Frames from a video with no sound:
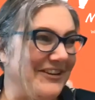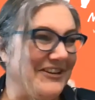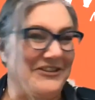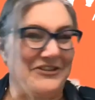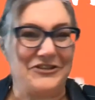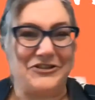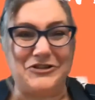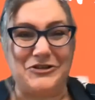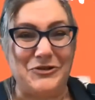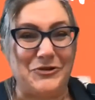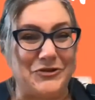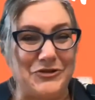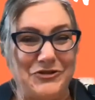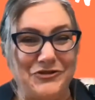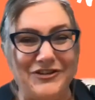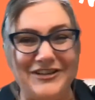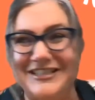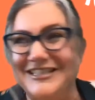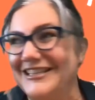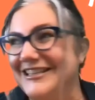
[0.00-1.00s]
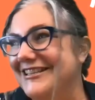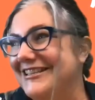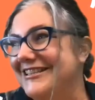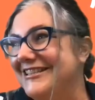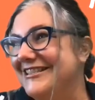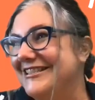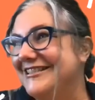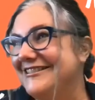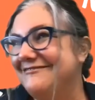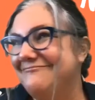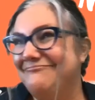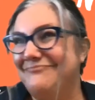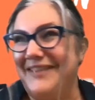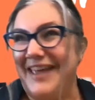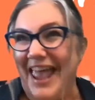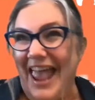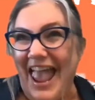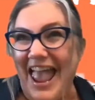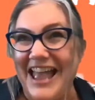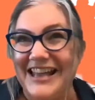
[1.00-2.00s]
short dresses,
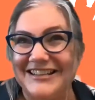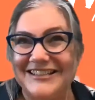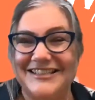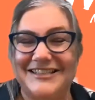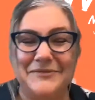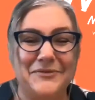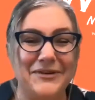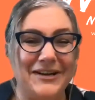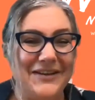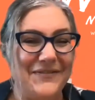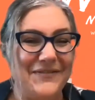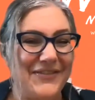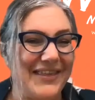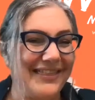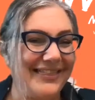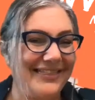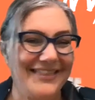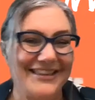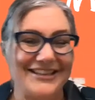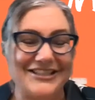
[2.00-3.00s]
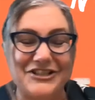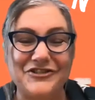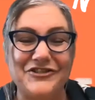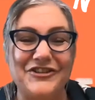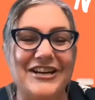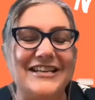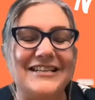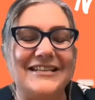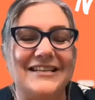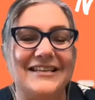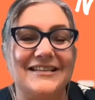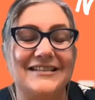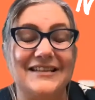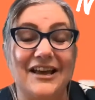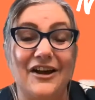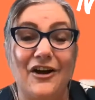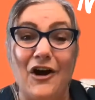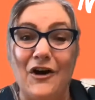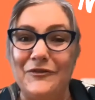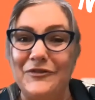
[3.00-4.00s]
hats, whatever the trend is.
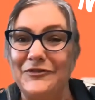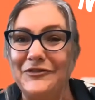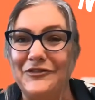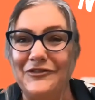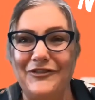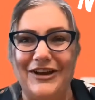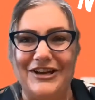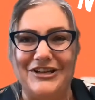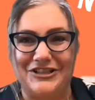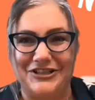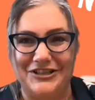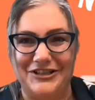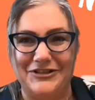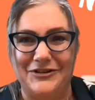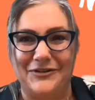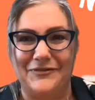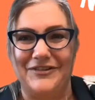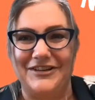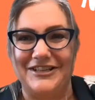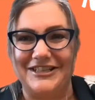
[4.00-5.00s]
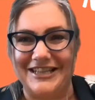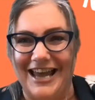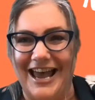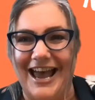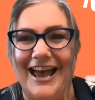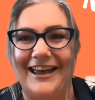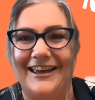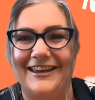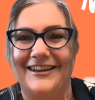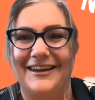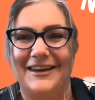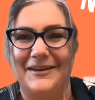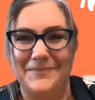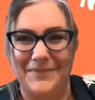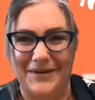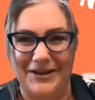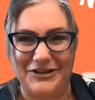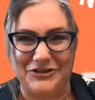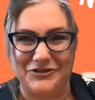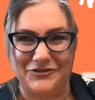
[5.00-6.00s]
Often fashion is often targeting
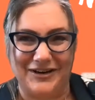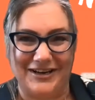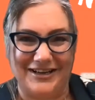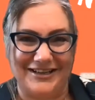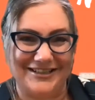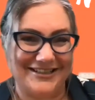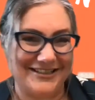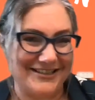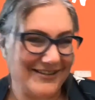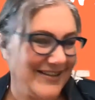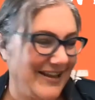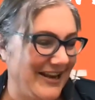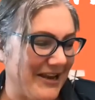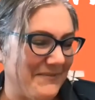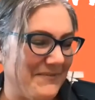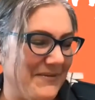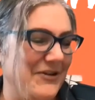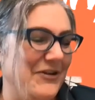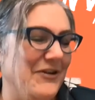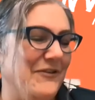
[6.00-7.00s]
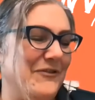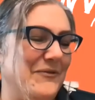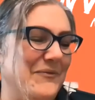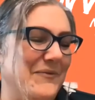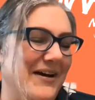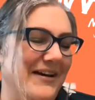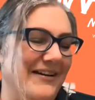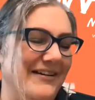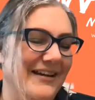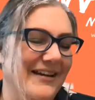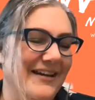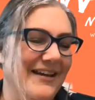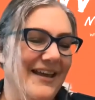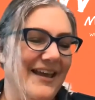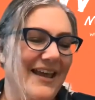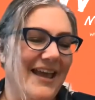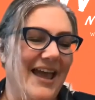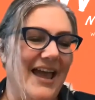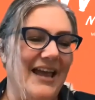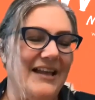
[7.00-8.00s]
by trend. So that can be an often one.
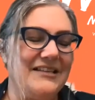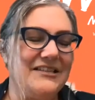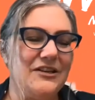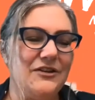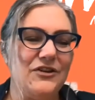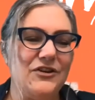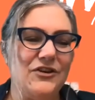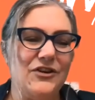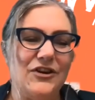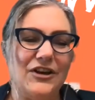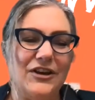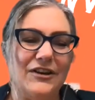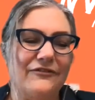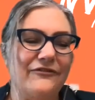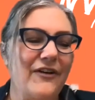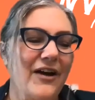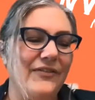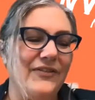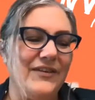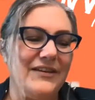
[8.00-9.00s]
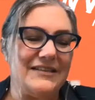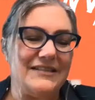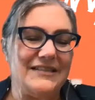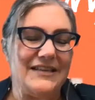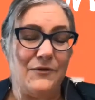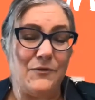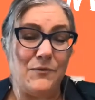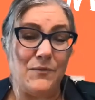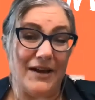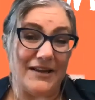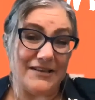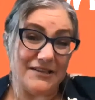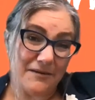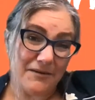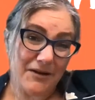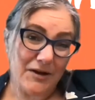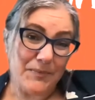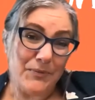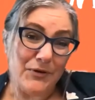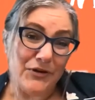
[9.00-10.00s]
And so you can find these 7 ways. And I'm
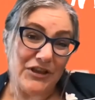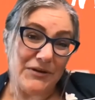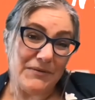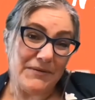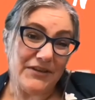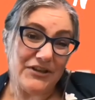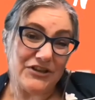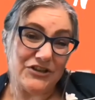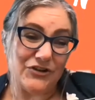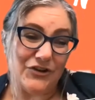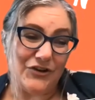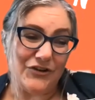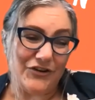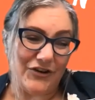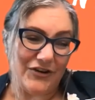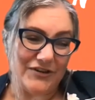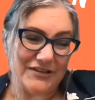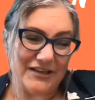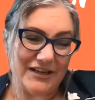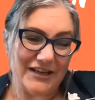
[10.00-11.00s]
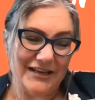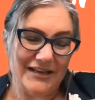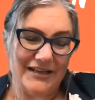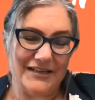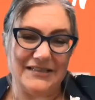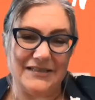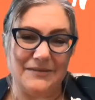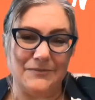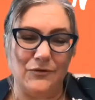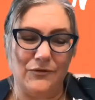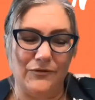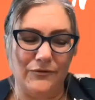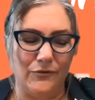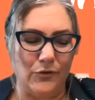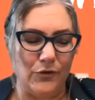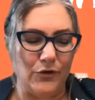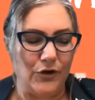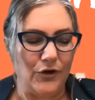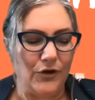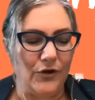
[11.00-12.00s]
going to put them in the show notes. I'm going to list them all
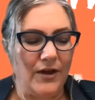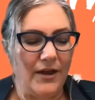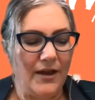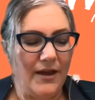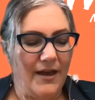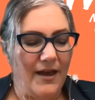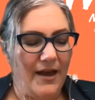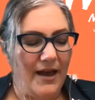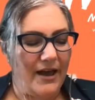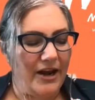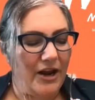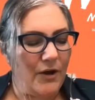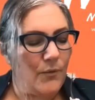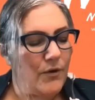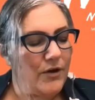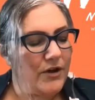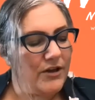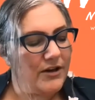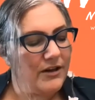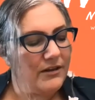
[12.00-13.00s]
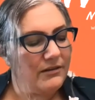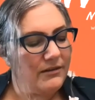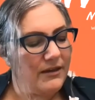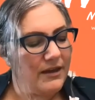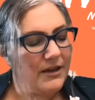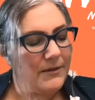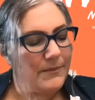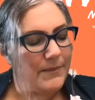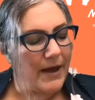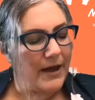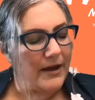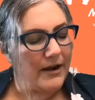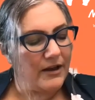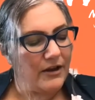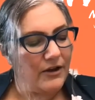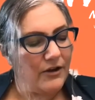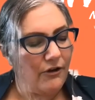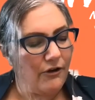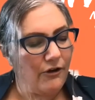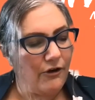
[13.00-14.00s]
for you. And I want you to think about it
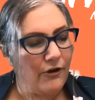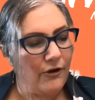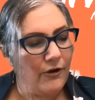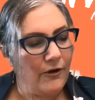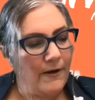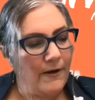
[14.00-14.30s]
and go,